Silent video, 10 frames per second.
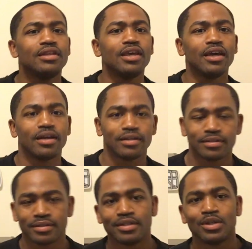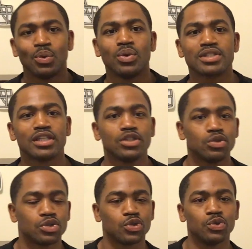Yeah, what's good
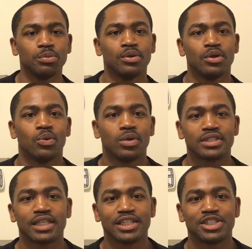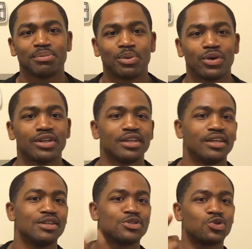YouTube? Once again, it's your boy,
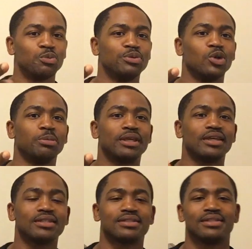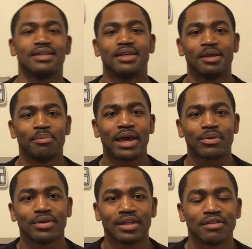Super Dope Kicks, back
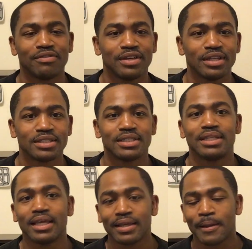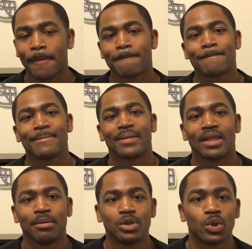with another vid. Today,
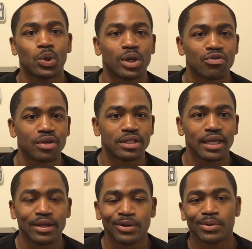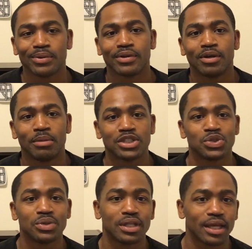I'm gonna do a quick rundown of my
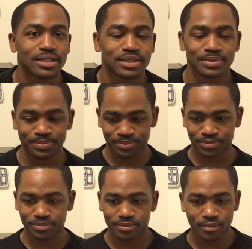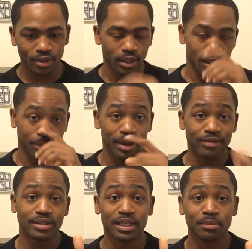shoe collection.
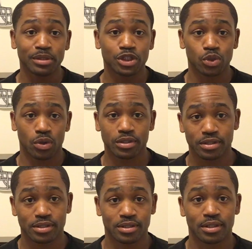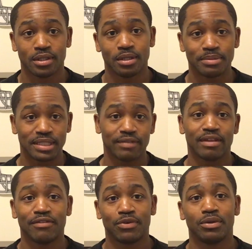Everything but Jordans. Save
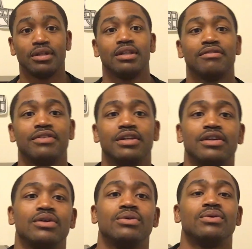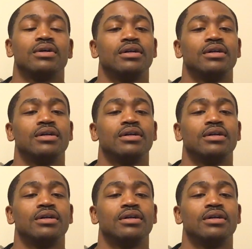that for another video.